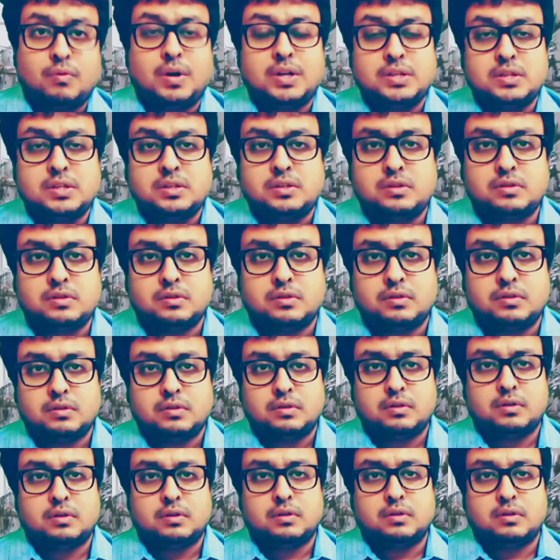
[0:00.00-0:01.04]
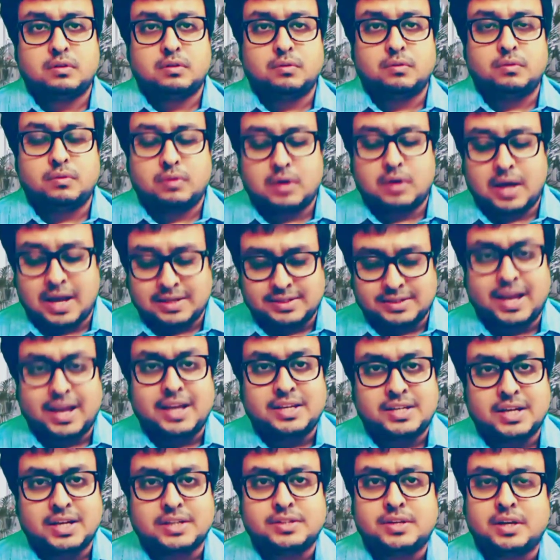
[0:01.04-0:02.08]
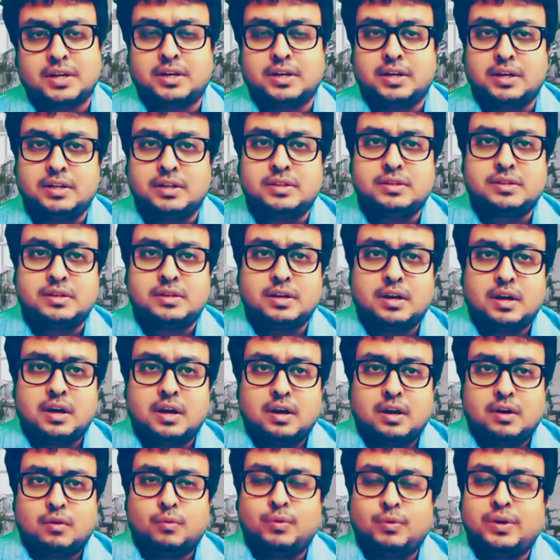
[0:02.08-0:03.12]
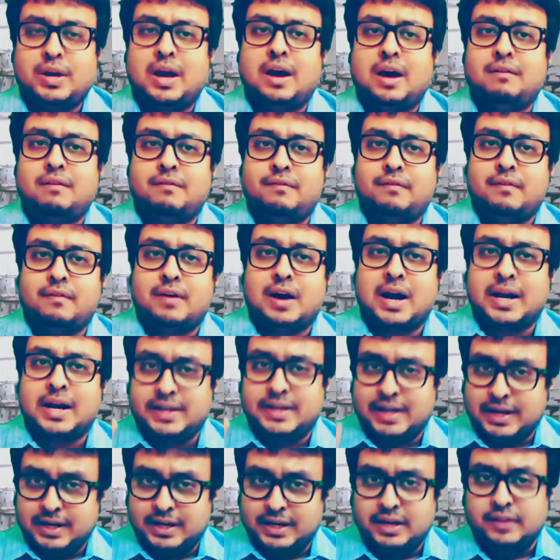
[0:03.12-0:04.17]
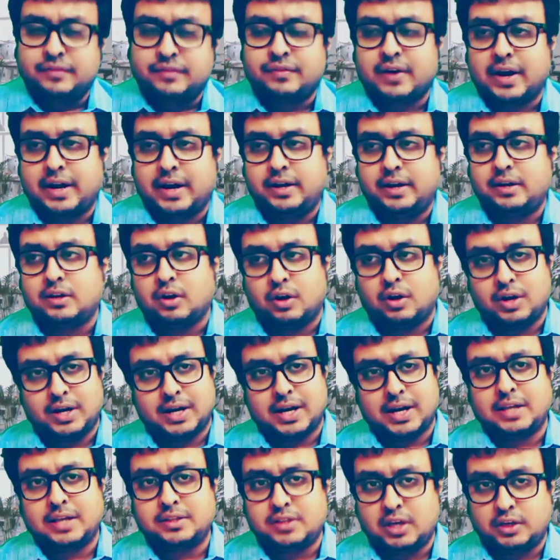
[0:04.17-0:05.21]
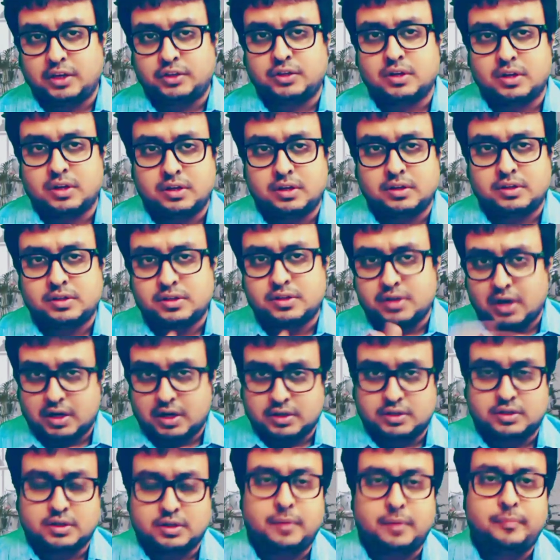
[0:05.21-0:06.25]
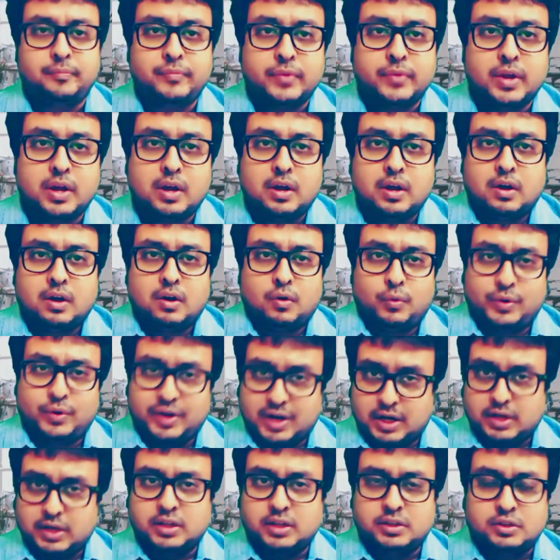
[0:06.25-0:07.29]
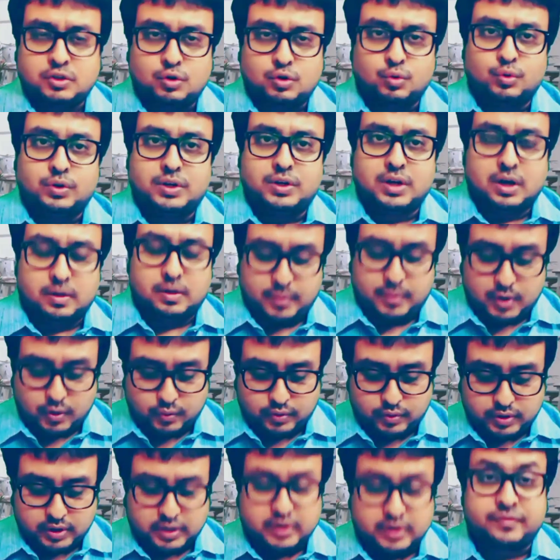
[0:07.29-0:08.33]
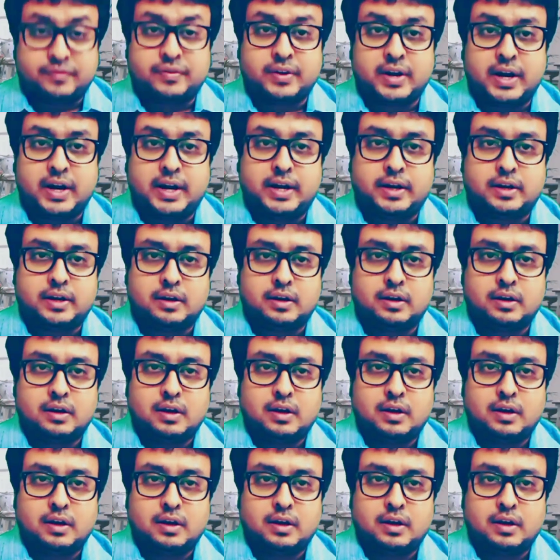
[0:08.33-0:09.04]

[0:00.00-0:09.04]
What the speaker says: once as a HR generalist, we have identified the organization structure, we understood about different